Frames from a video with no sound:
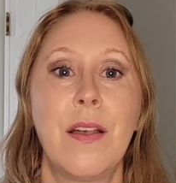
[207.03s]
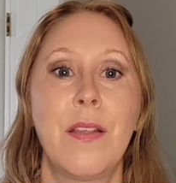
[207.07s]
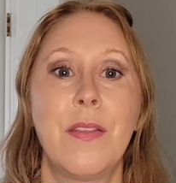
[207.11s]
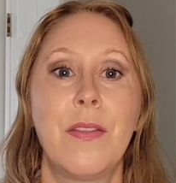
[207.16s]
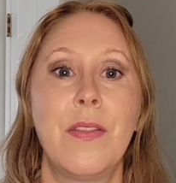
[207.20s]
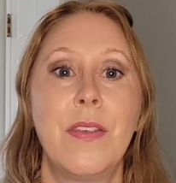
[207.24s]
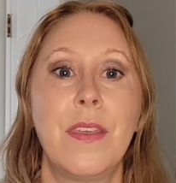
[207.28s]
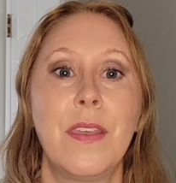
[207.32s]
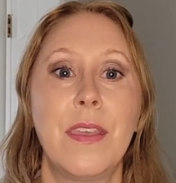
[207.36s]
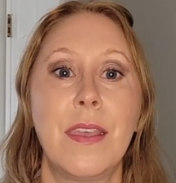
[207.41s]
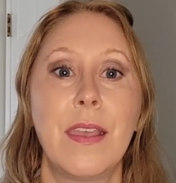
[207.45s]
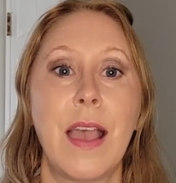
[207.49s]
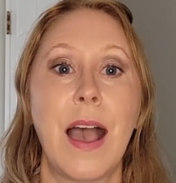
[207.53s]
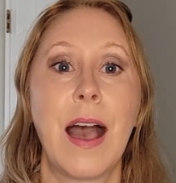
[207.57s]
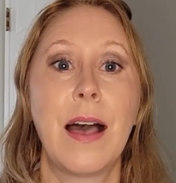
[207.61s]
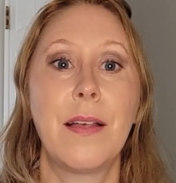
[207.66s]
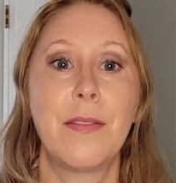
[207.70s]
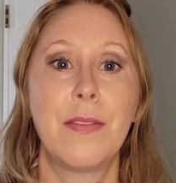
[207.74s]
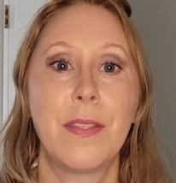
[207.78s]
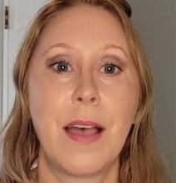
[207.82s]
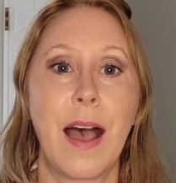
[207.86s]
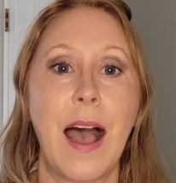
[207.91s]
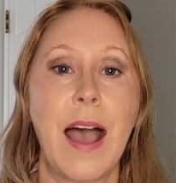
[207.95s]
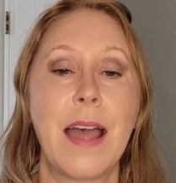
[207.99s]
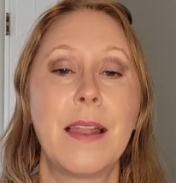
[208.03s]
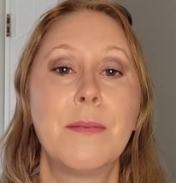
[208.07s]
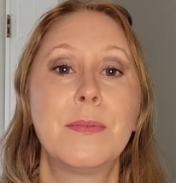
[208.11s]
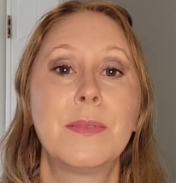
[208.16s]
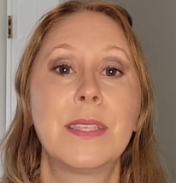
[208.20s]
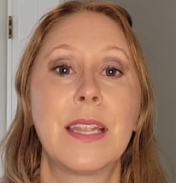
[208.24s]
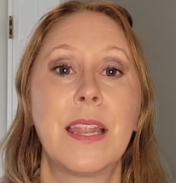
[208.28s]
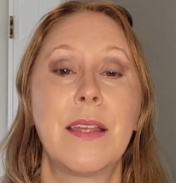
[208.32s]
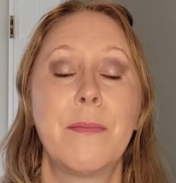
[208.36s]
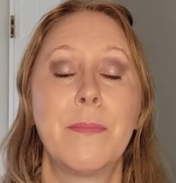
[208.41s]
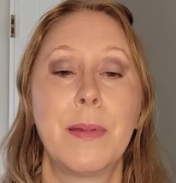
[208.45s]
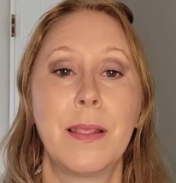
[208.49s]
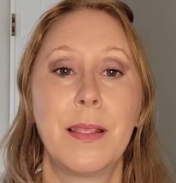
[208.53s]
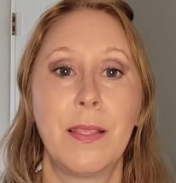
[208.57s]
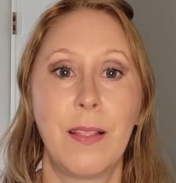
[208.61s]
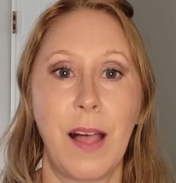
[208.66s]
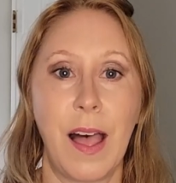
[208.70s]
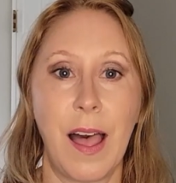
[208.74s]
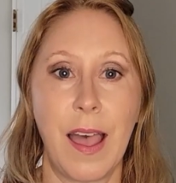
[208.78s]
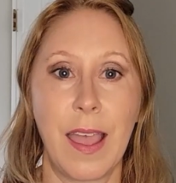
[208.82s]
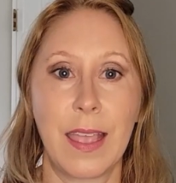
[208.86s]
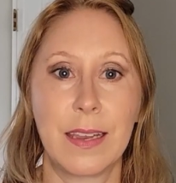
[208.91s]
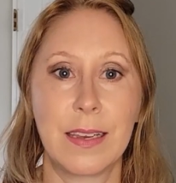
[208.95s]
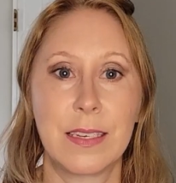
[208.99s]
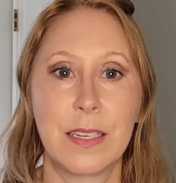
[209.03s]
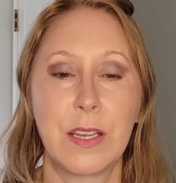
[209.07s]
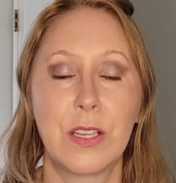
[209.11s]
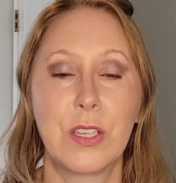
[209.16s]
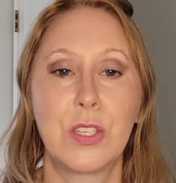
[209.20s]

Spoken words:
the items that have been liked.